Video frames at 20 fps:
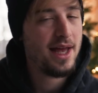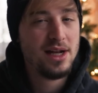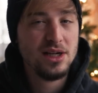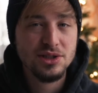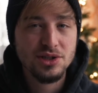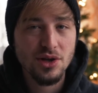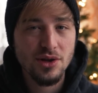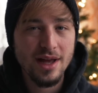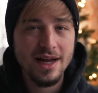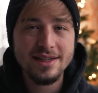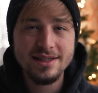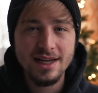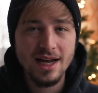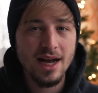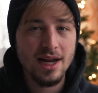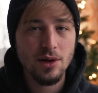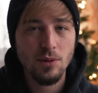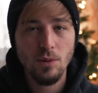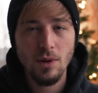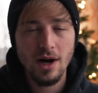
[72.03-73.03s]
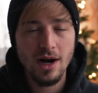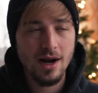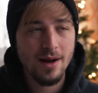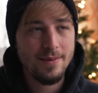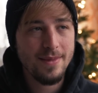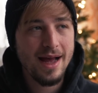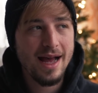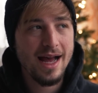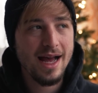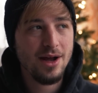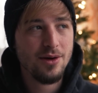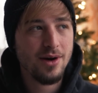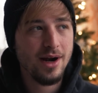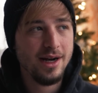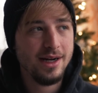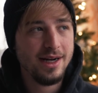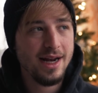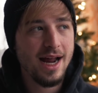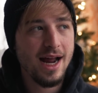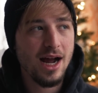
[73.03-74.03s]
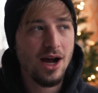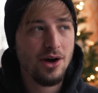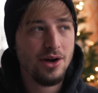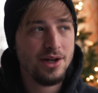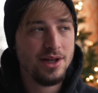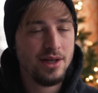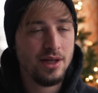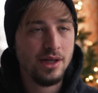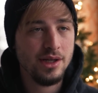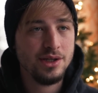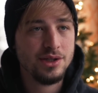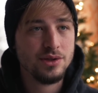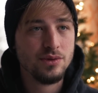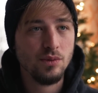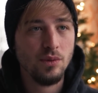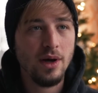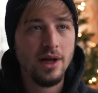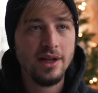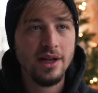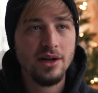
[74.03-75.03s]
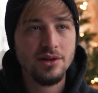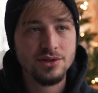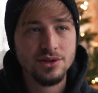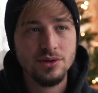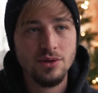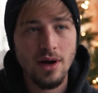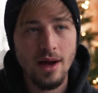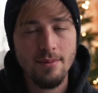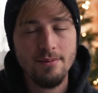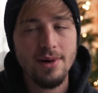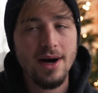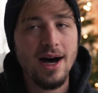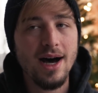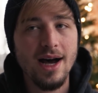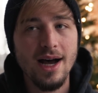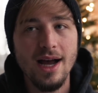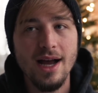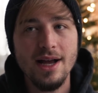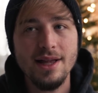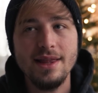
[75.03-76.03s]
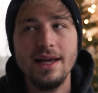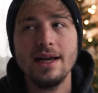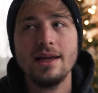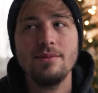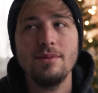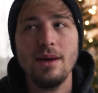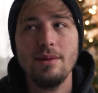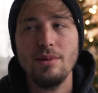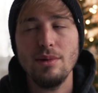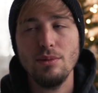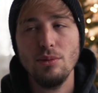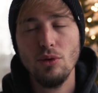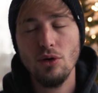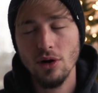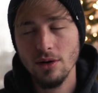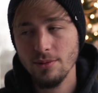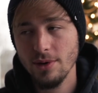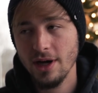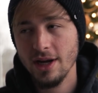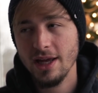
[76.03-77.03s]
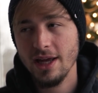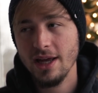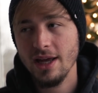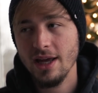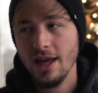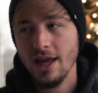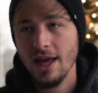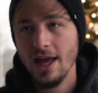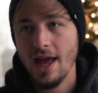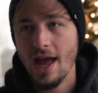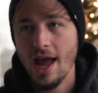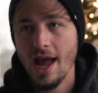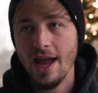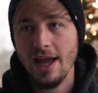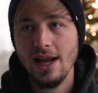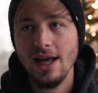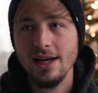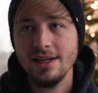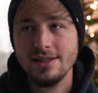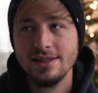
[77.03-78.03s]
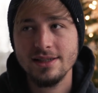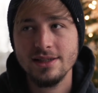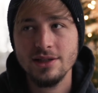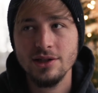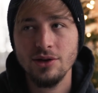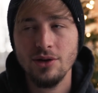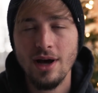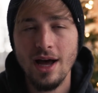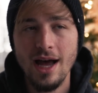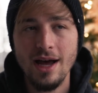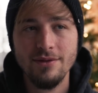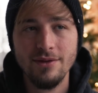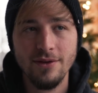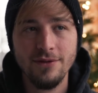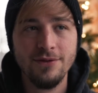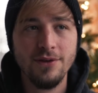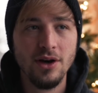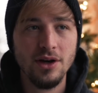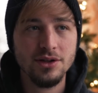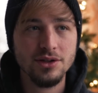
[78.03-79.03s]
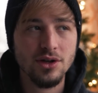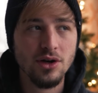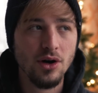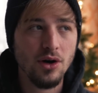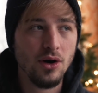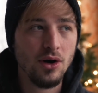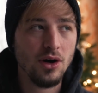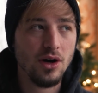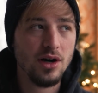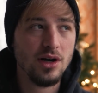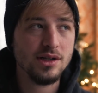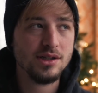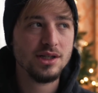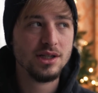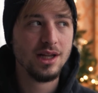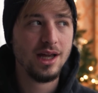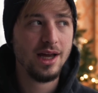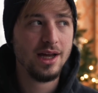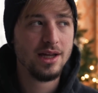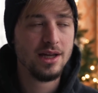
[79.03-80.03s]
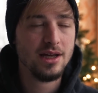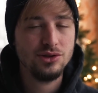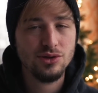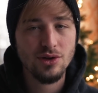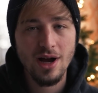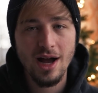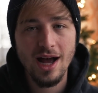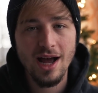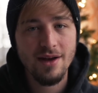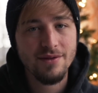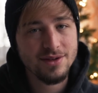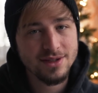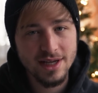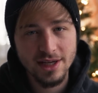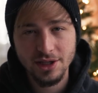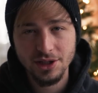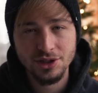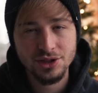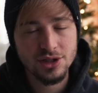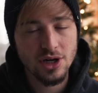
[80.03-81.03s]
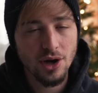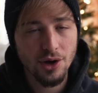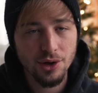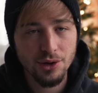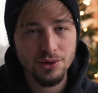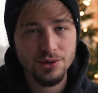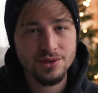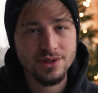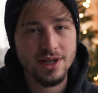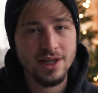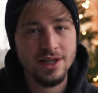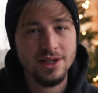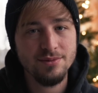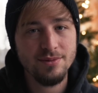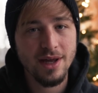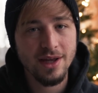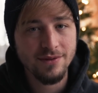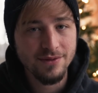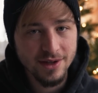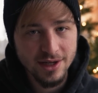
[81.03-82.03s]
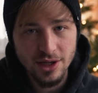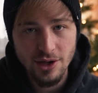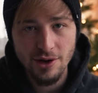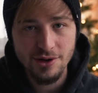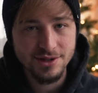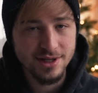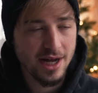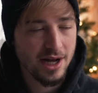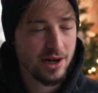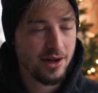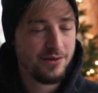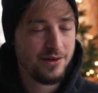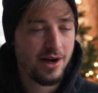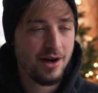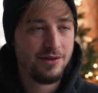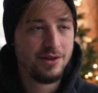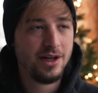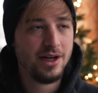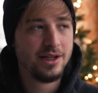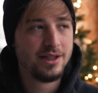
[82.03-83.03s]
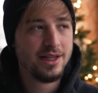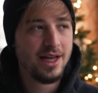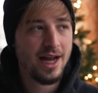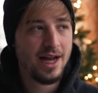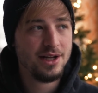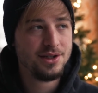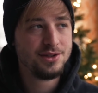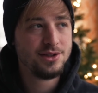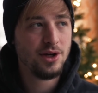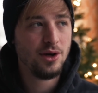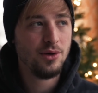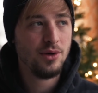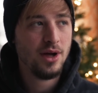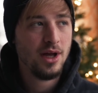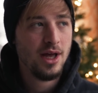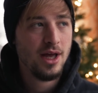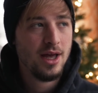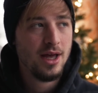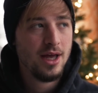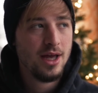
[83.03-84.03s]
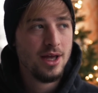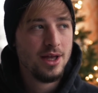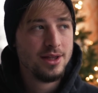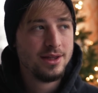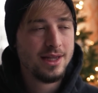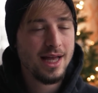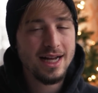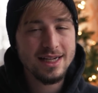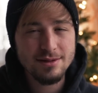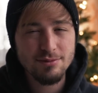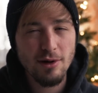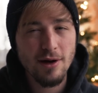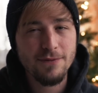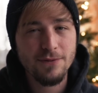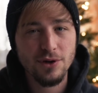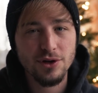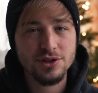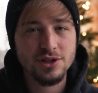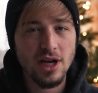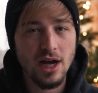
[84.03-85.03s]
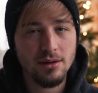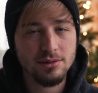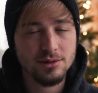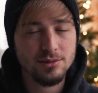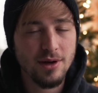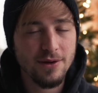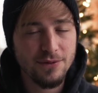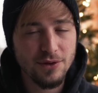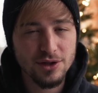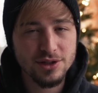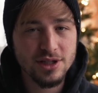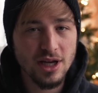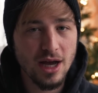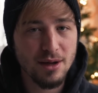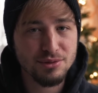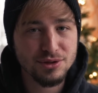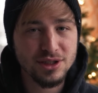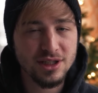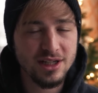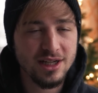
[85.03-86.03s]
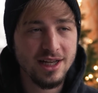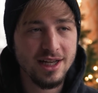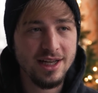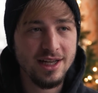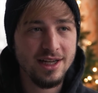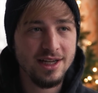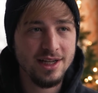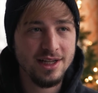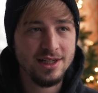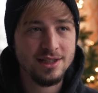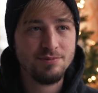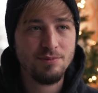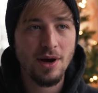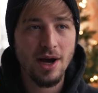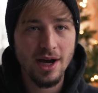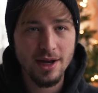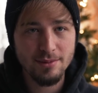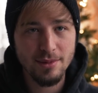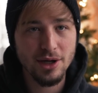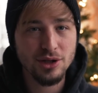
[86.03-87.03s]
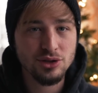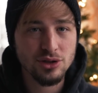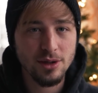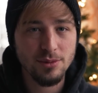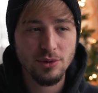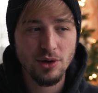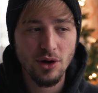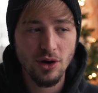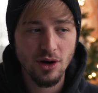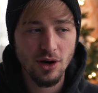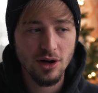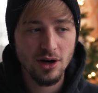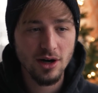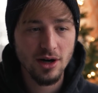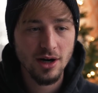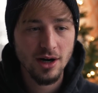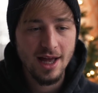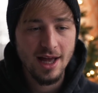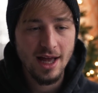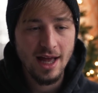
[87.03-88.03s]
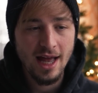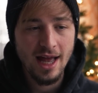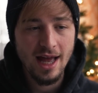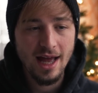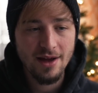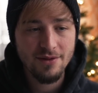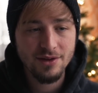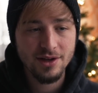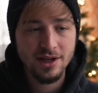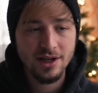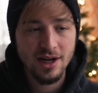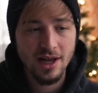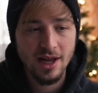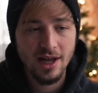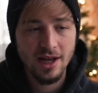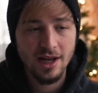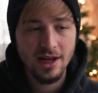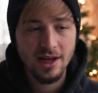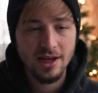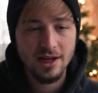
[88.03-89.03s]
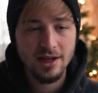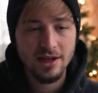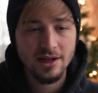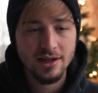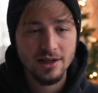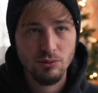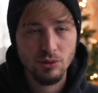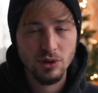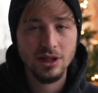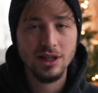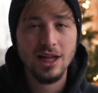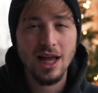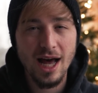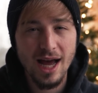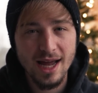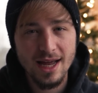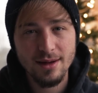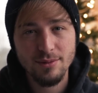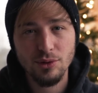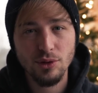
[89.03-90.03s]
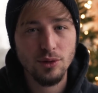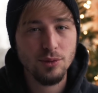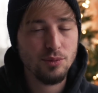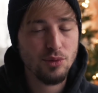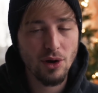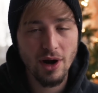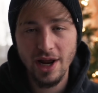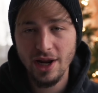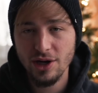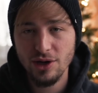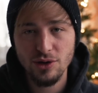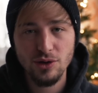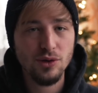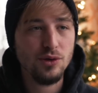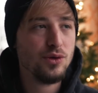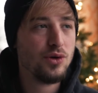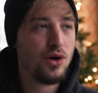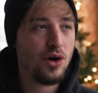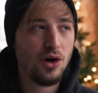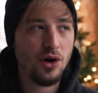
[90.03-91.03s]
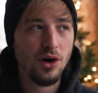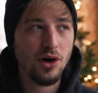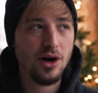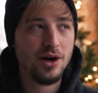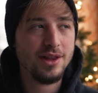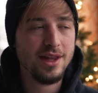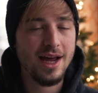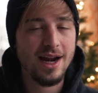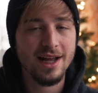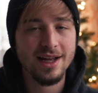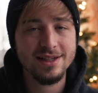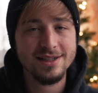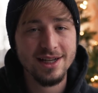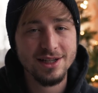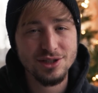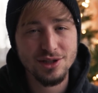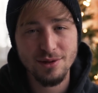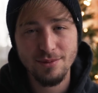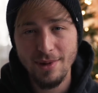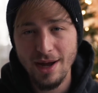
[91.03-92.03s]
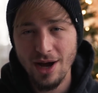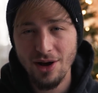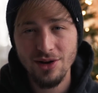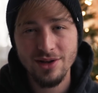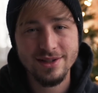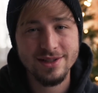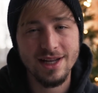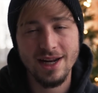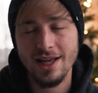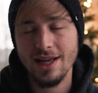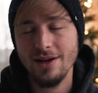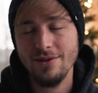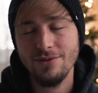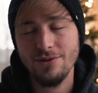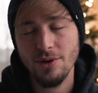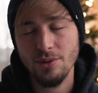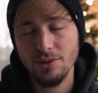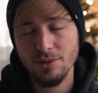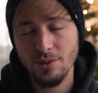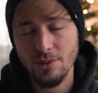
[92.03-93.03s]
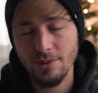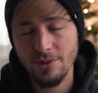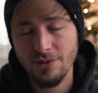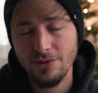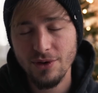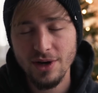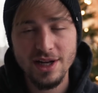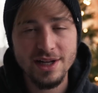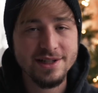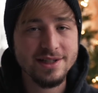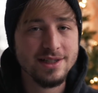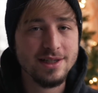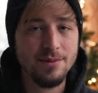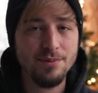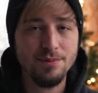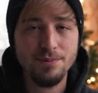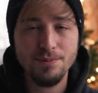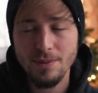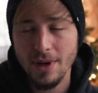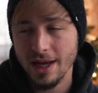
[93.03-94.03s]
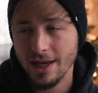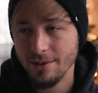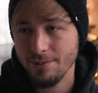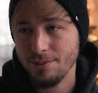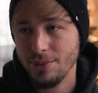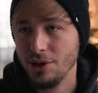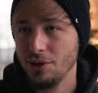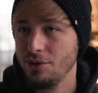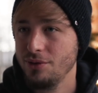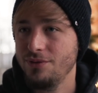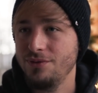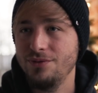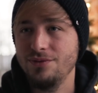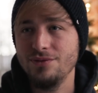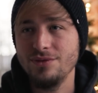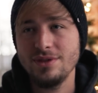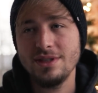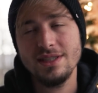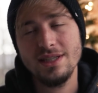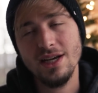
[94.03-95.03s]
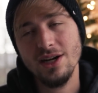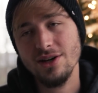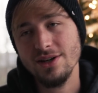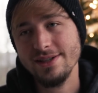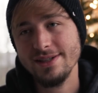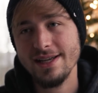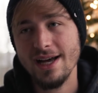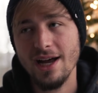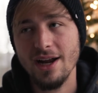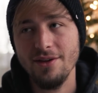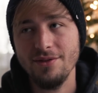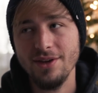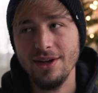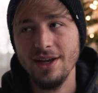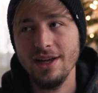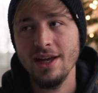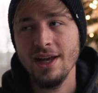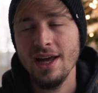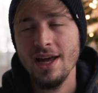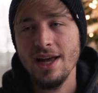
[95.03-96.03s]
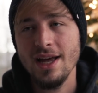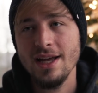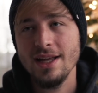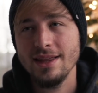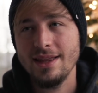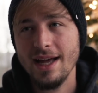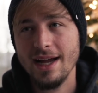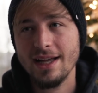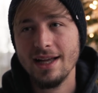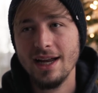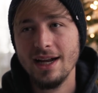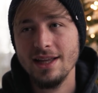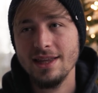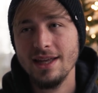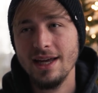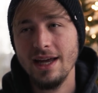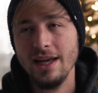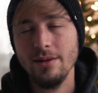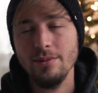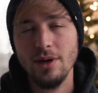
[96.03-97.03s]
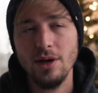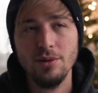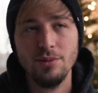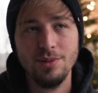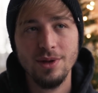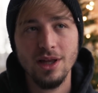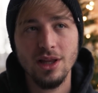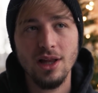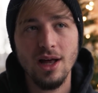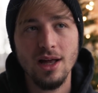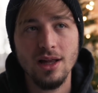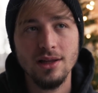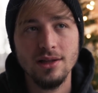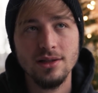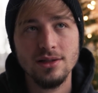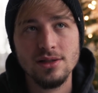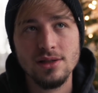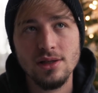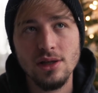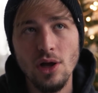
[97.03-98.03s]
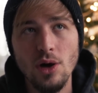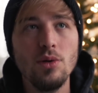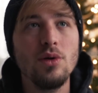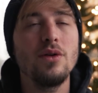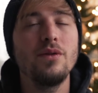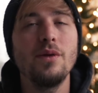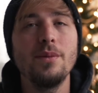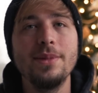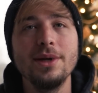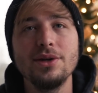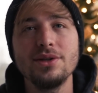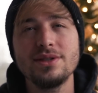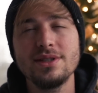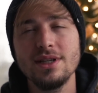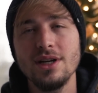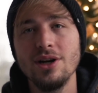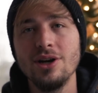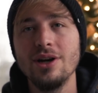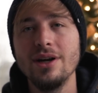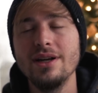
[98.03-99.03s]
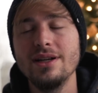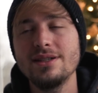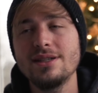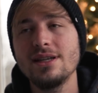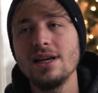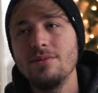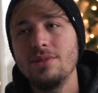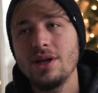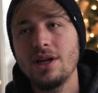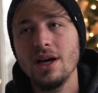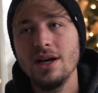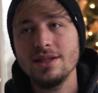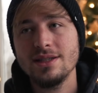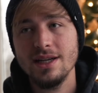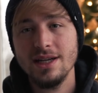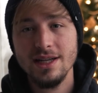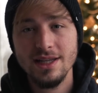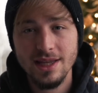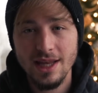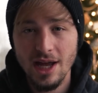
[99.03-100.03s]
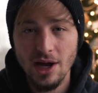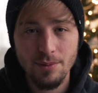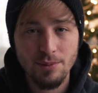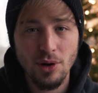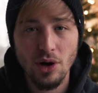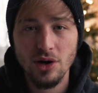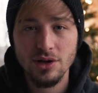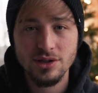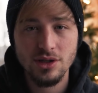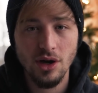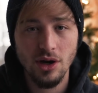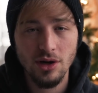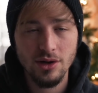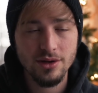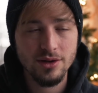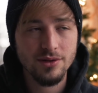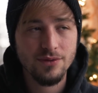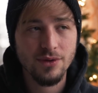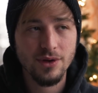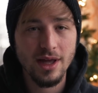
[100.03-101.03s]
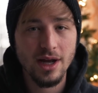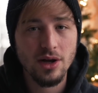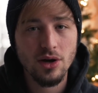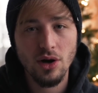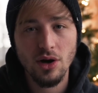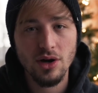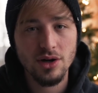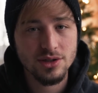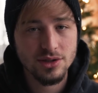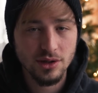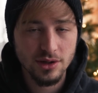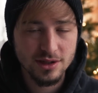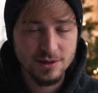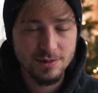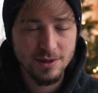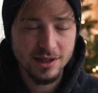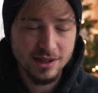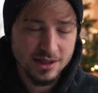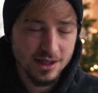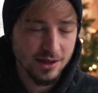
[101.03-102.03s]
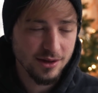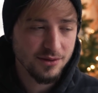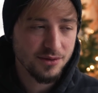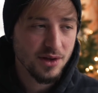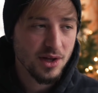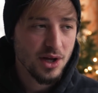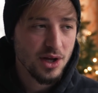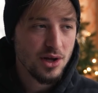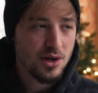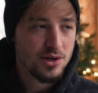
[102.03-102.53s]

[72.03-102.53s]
And so that's kind of where I'm at right now is what else do I buy that can make me more money and I'd still have a fun car to like drive and take the shows and make videos out of and everything like that. So that's my first option. My first option is buying my dream car, having a reliable brand new car that I can take to the mountains, that I can have fun with all my friends, to make a build series out of it, that kind of thing, but it'll be a lot slower of a build series because it, have parts on for that car are so expensive.